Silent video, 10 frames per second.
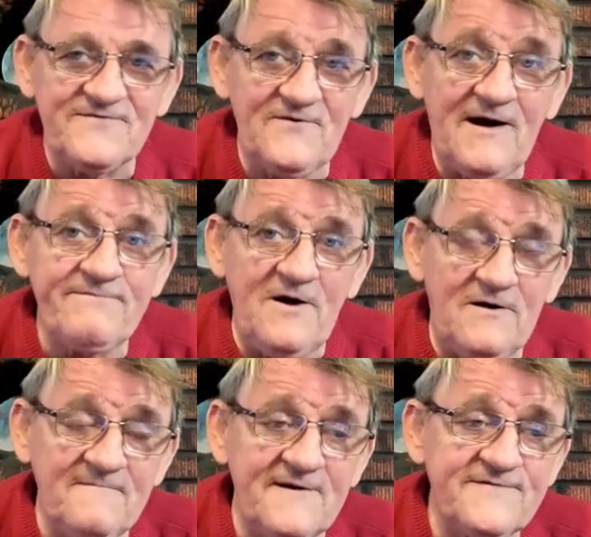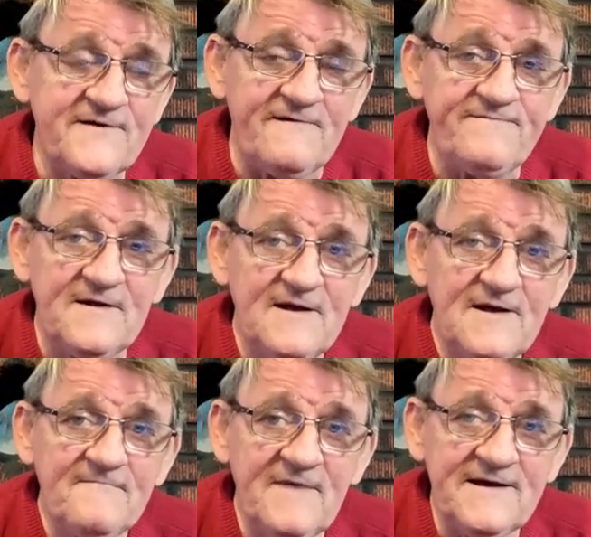So I've caught myself
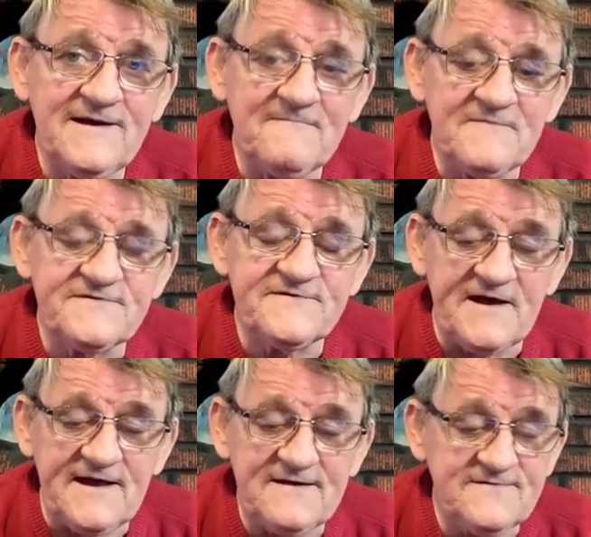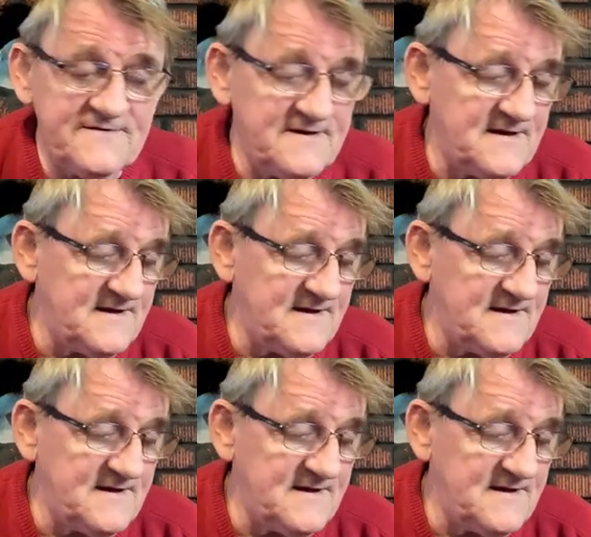making mistakes.